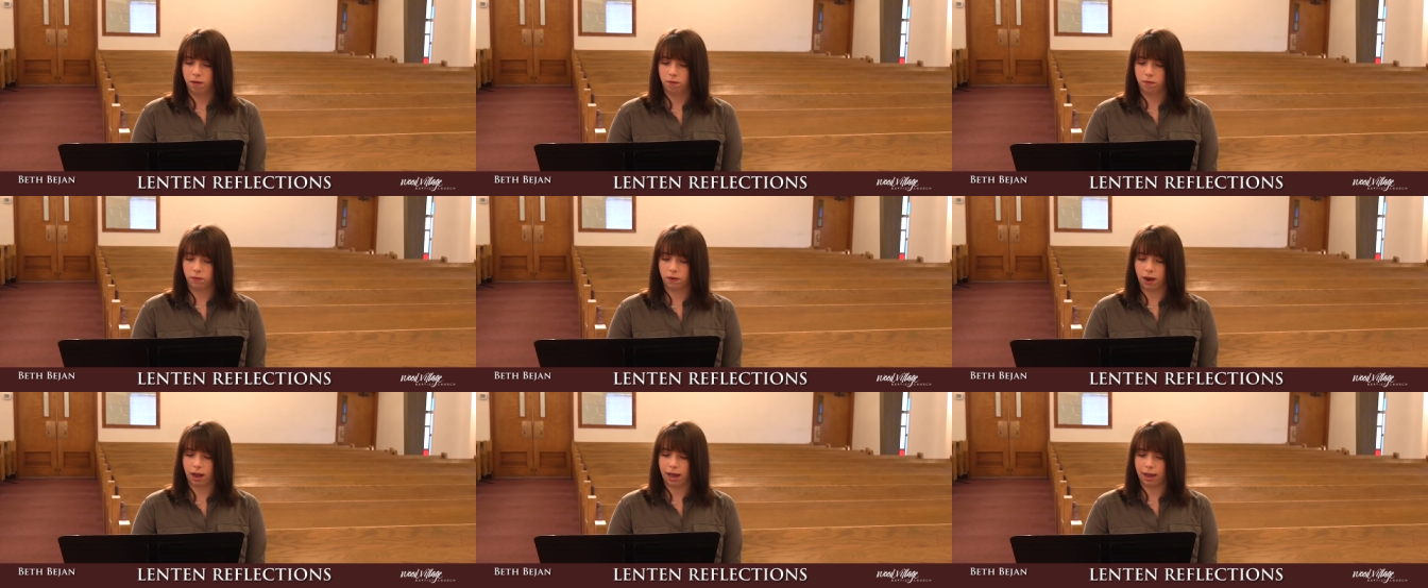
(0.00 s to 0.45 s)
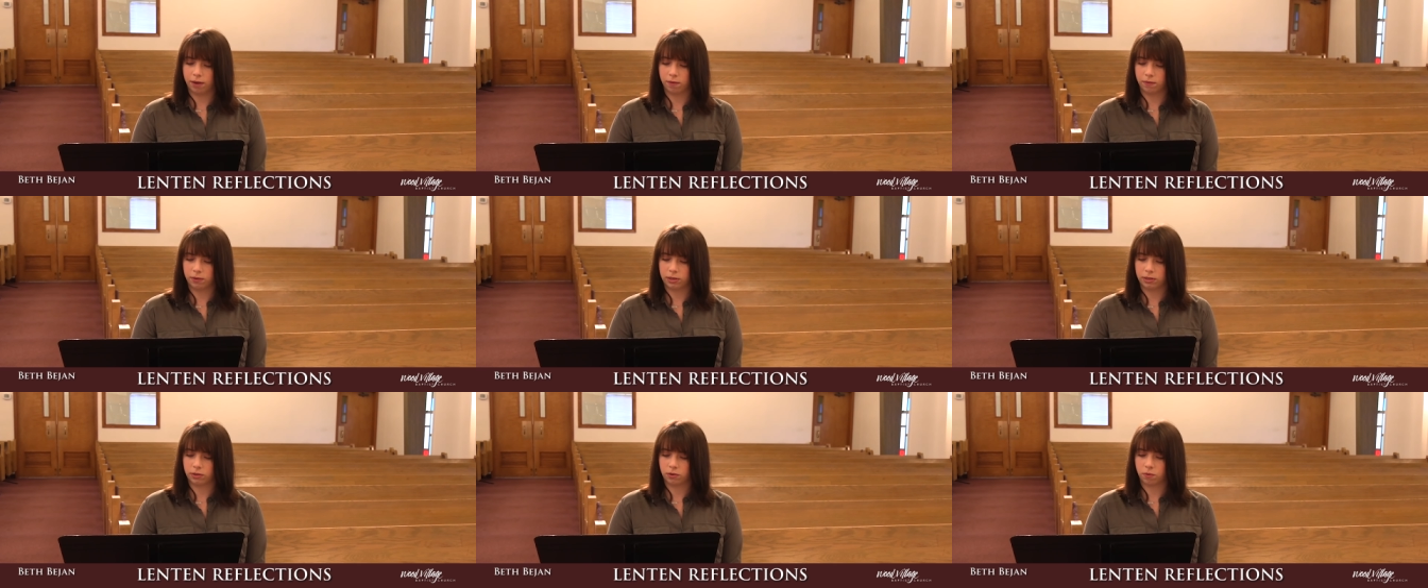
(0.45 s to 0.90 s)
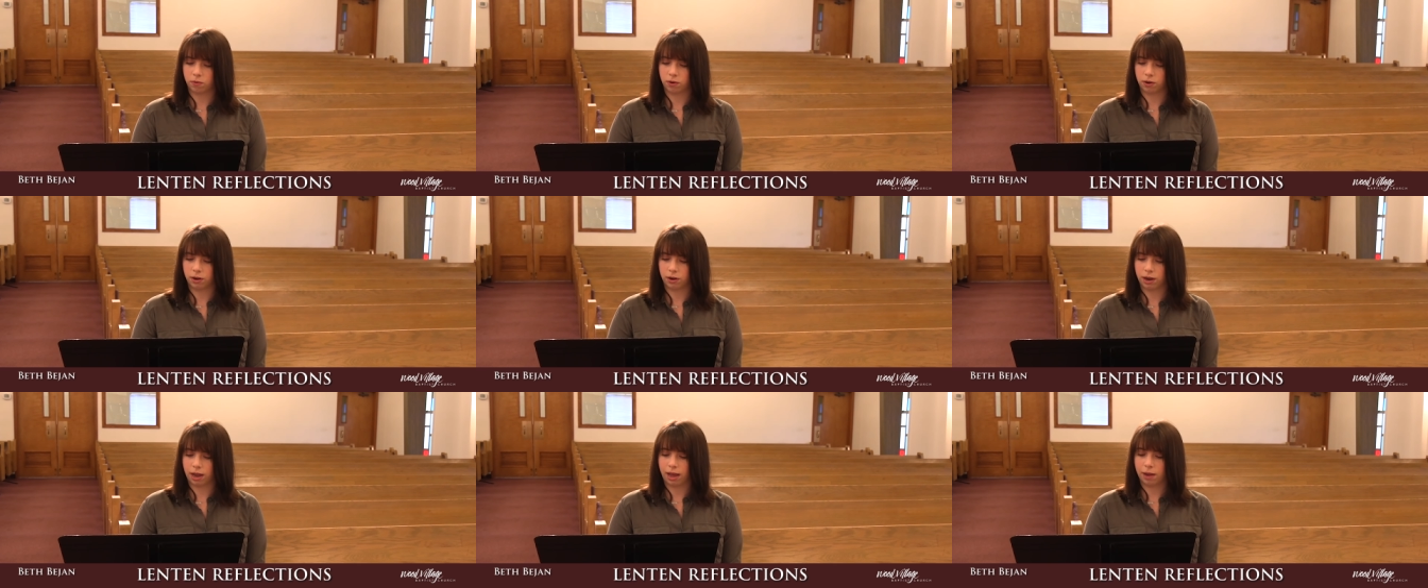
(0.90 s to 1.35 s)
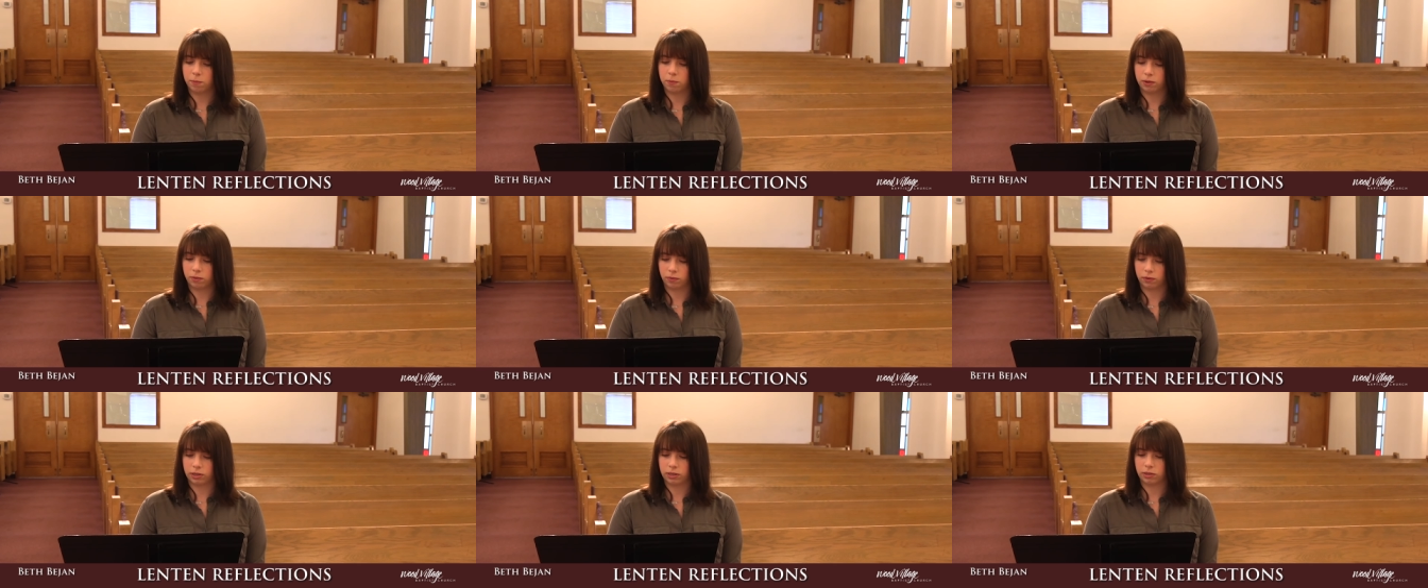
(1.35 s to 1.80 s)
For I restore I
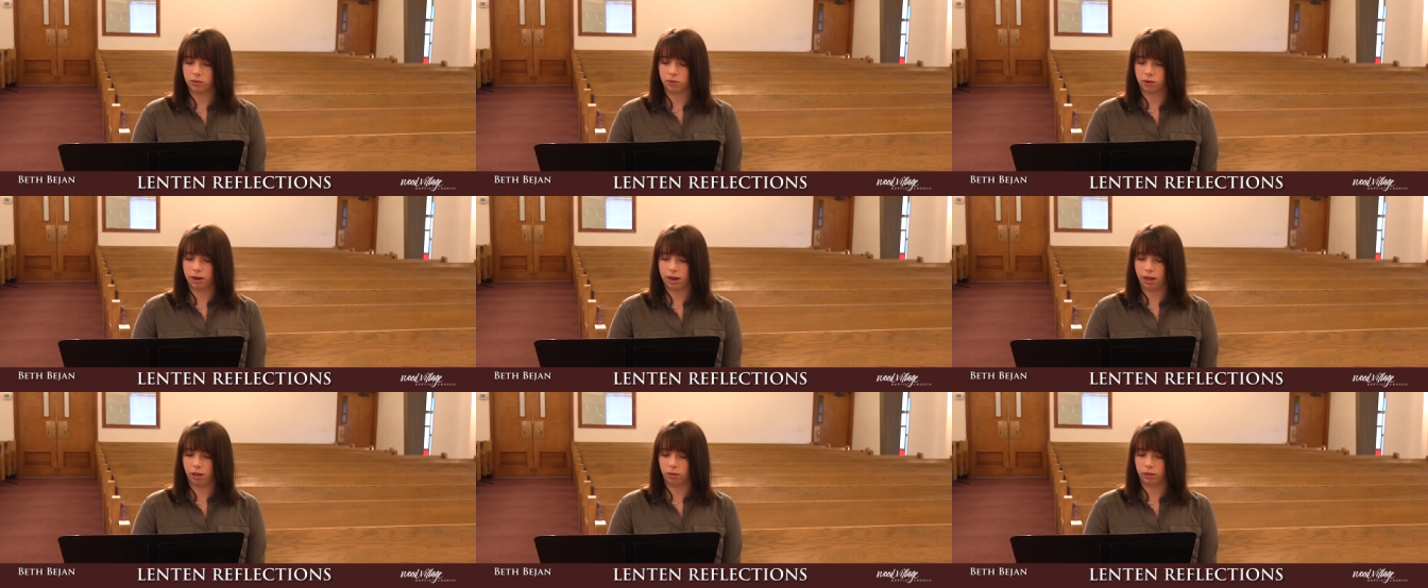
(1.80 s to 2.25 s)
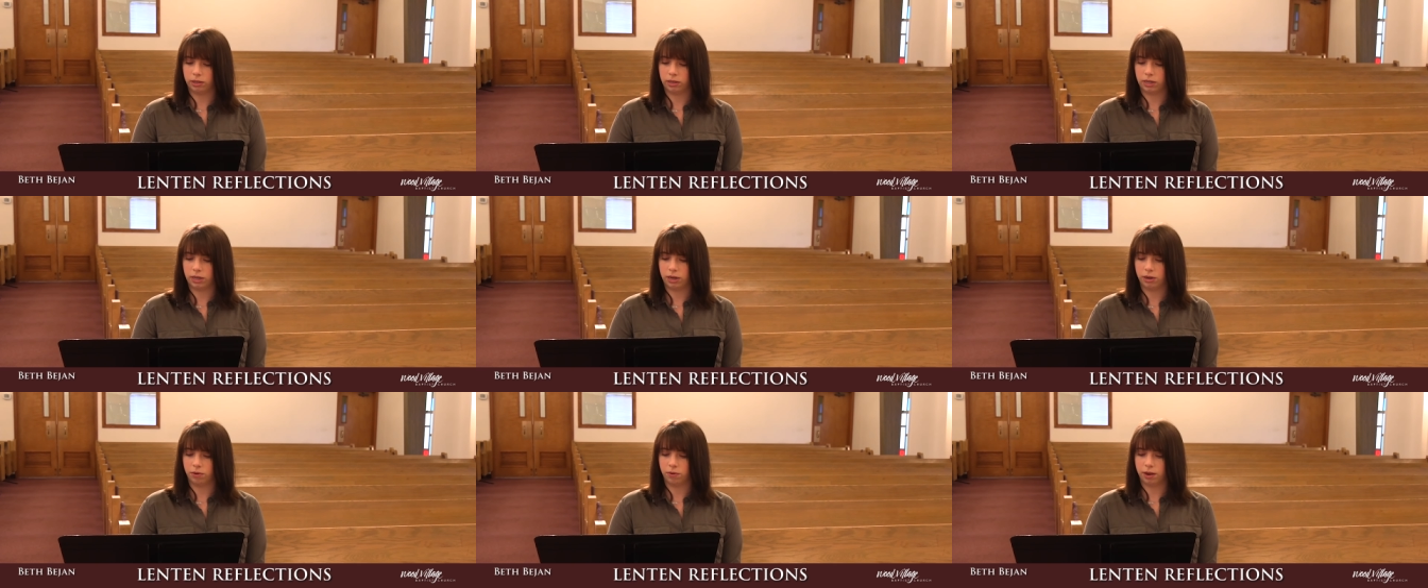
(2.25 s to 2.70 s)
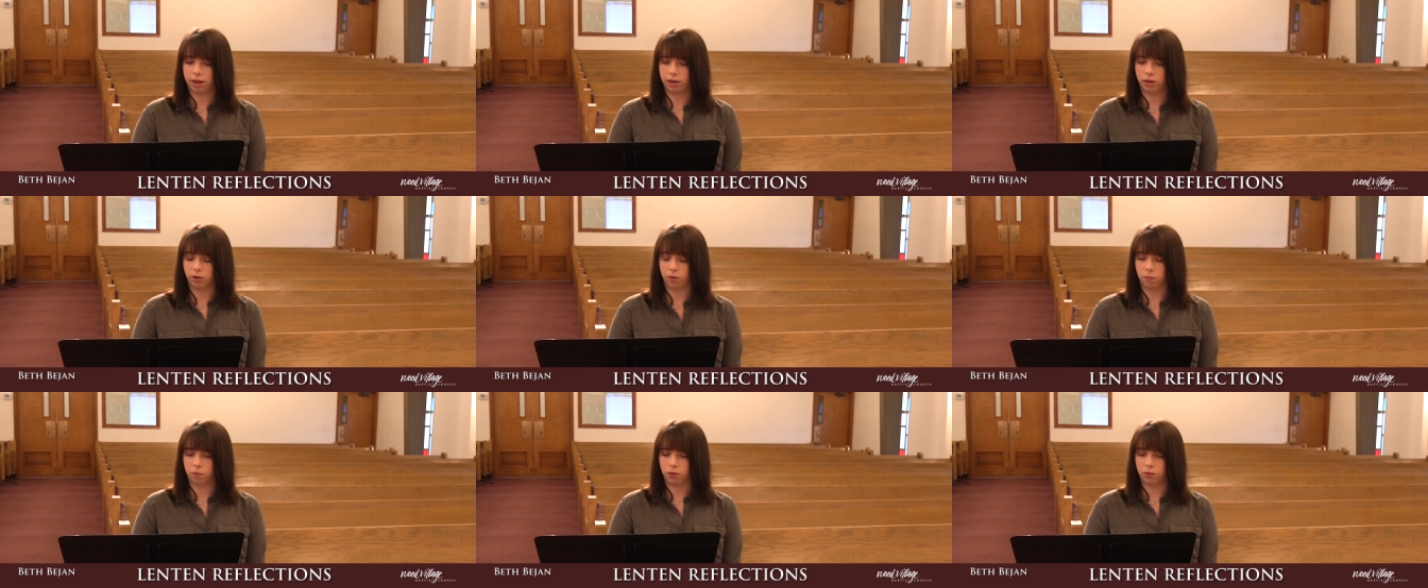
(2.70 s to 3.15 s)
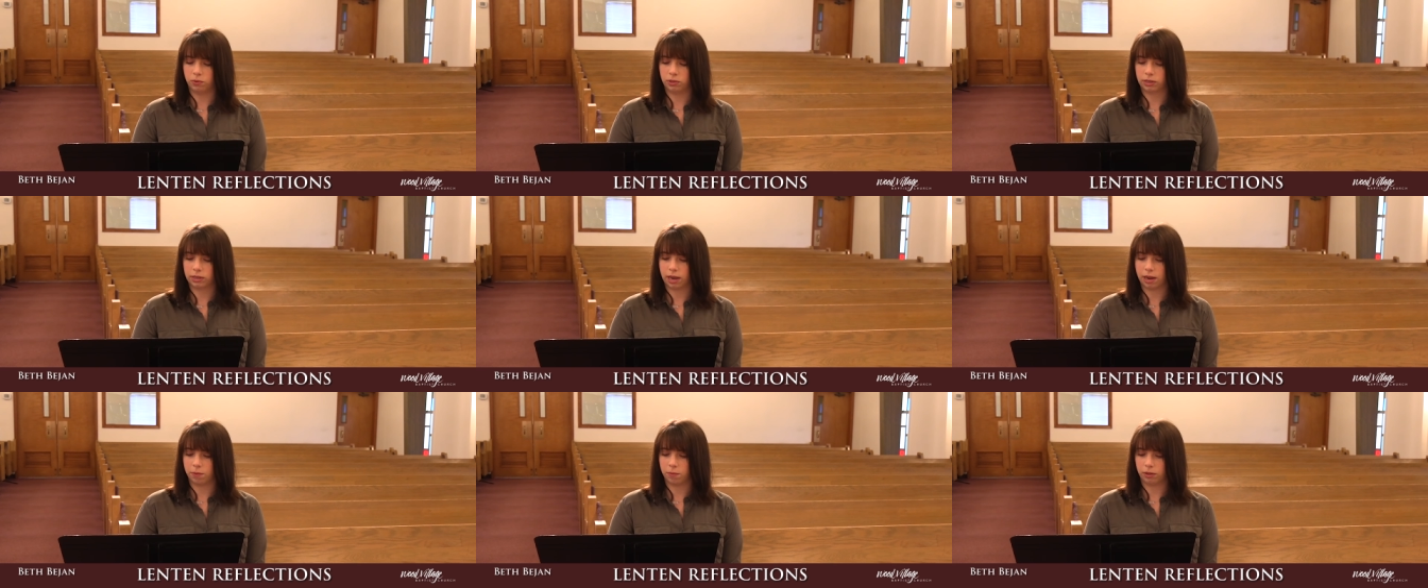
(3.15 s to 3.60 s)
will restore health to you and your
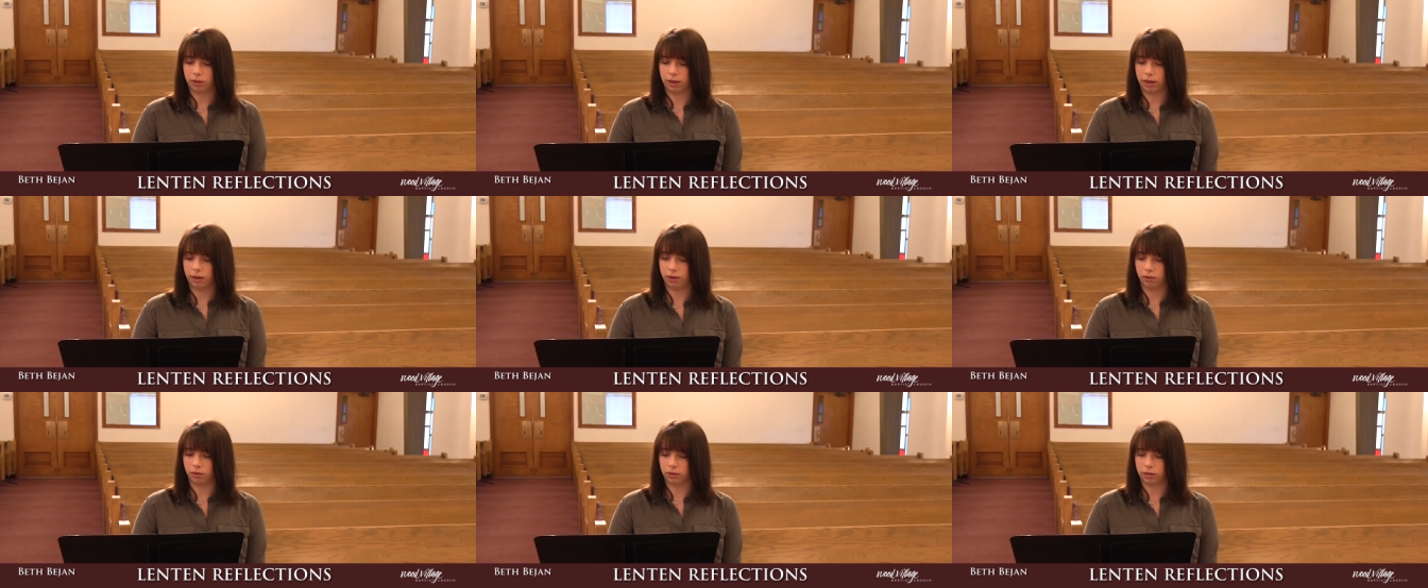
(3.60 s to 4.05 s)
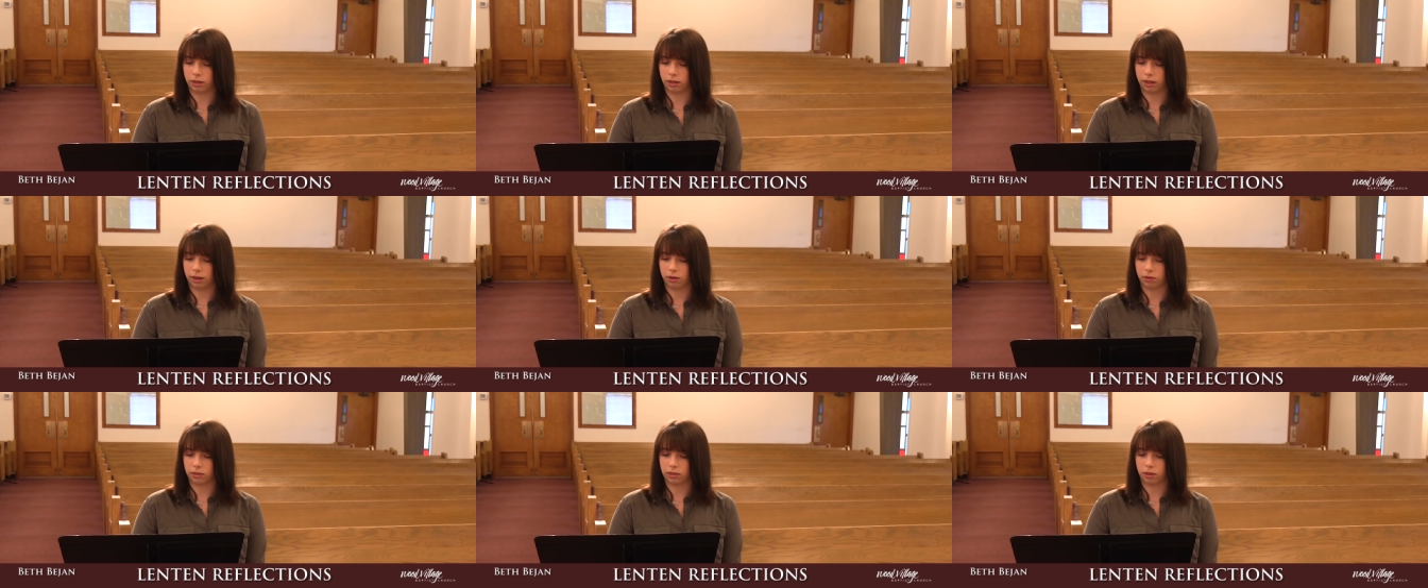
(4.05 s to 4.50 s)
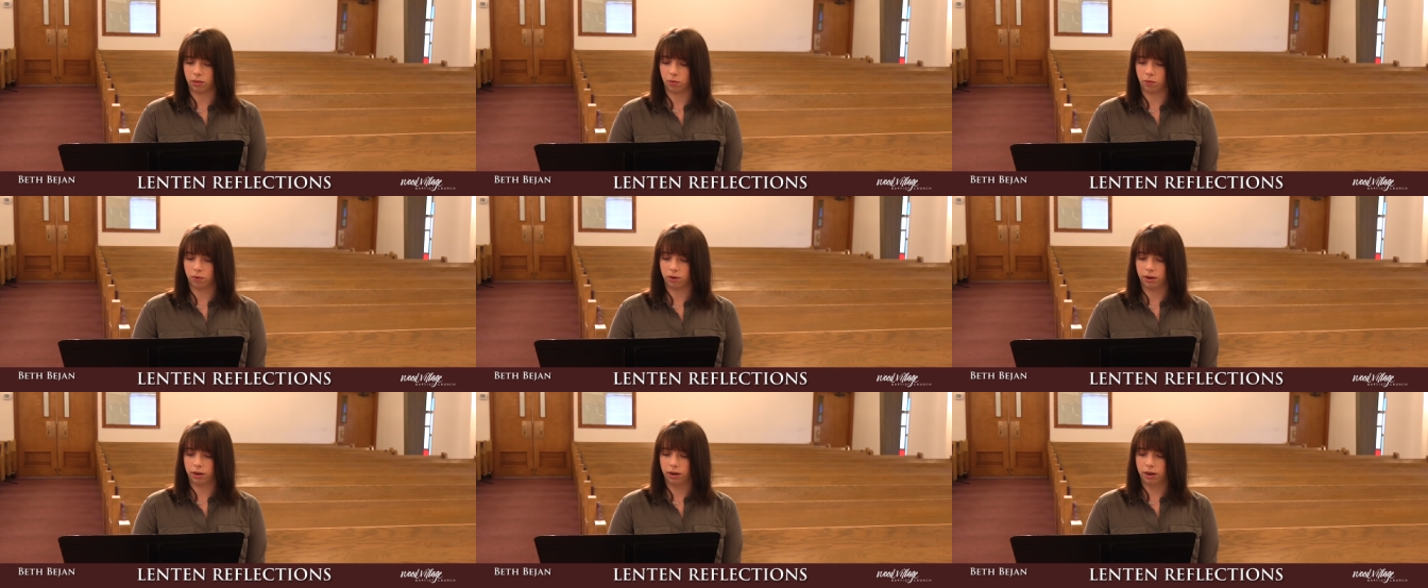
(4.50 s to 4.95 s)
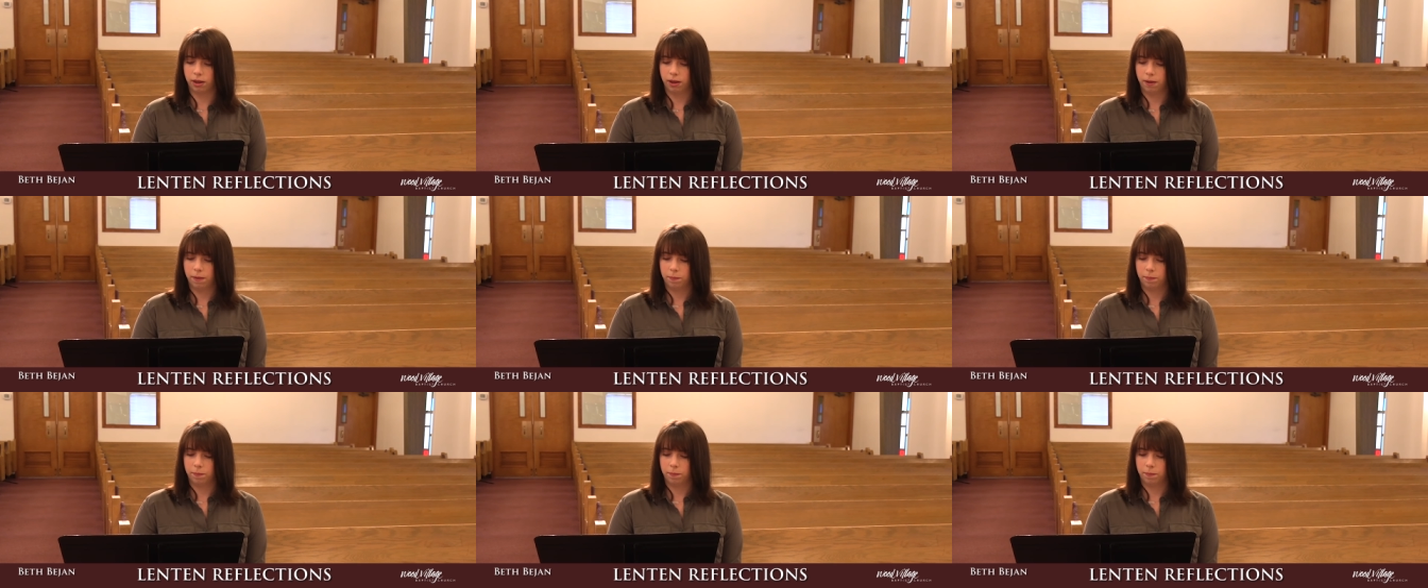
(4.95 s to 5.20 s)
wounds I will heal declares the Lord